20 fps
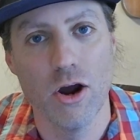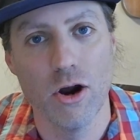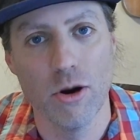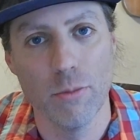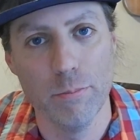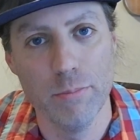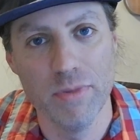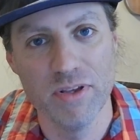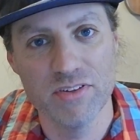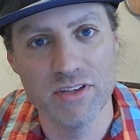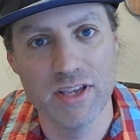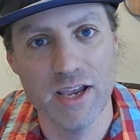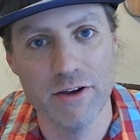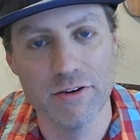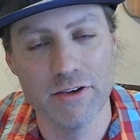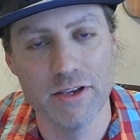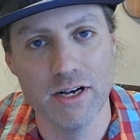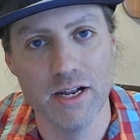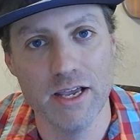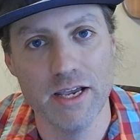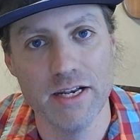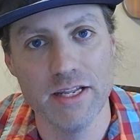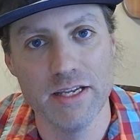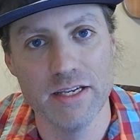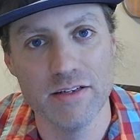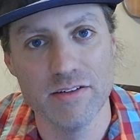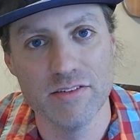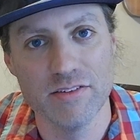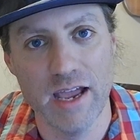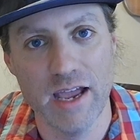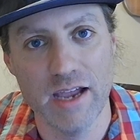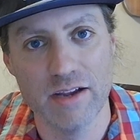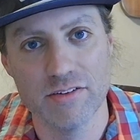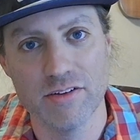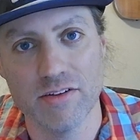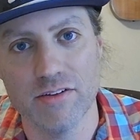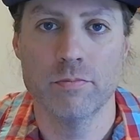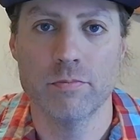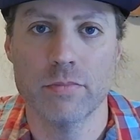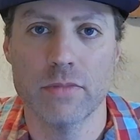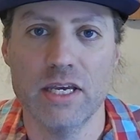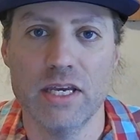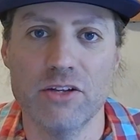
are miscalculating taxes.